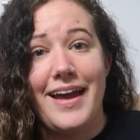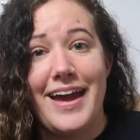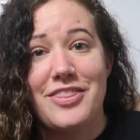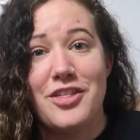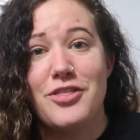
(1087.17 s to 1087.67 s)

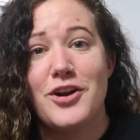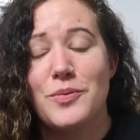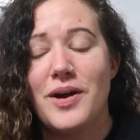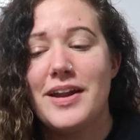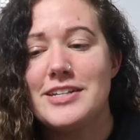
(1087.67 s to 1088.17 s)
And the third
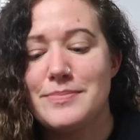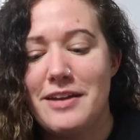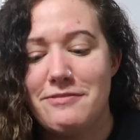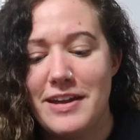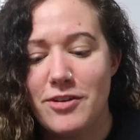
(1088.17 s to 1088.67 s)
one is my
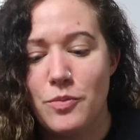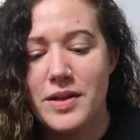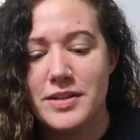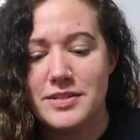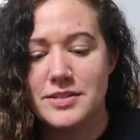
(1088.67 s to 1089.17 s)
favorite
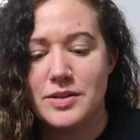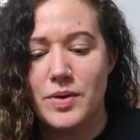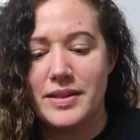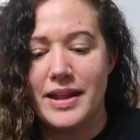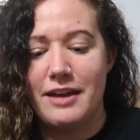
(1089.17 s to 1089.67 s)
one. This is the
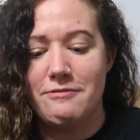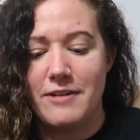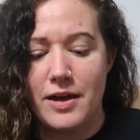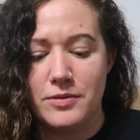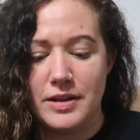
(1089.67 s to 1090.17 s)
one that I
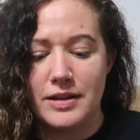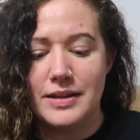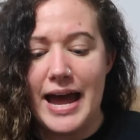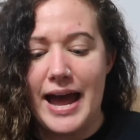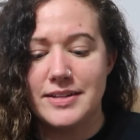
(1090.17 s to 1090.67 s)
found
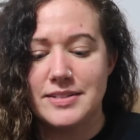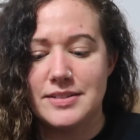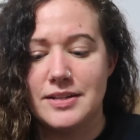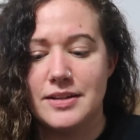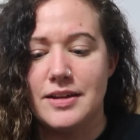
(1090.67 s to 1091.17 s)
last.